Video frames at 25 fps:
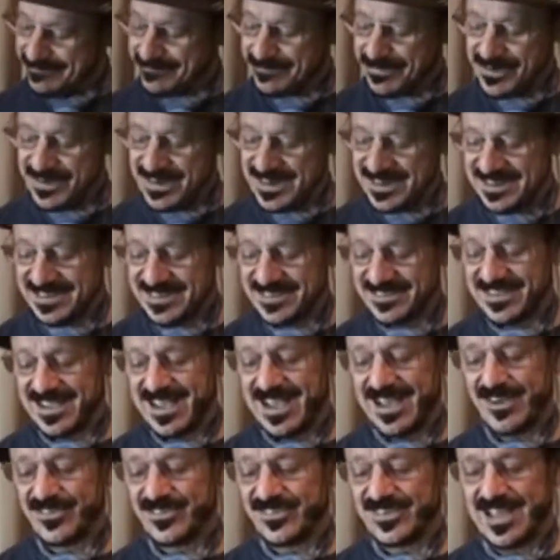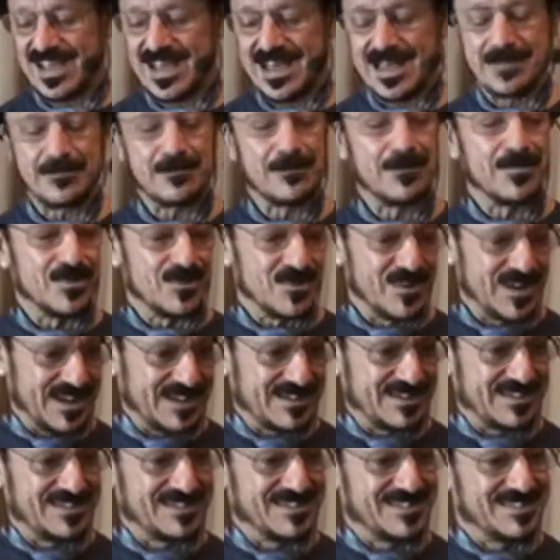put his house on
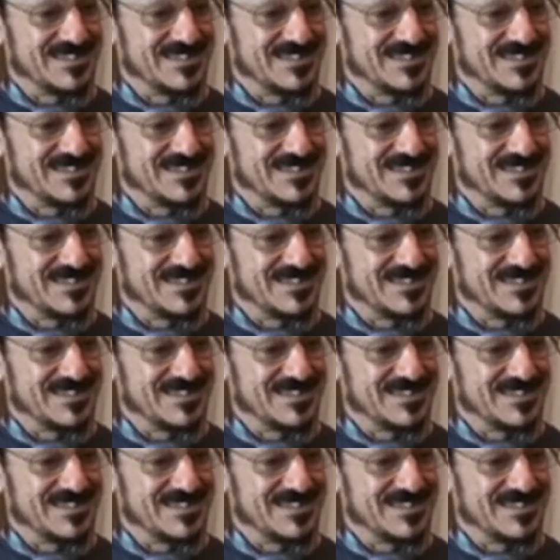brick.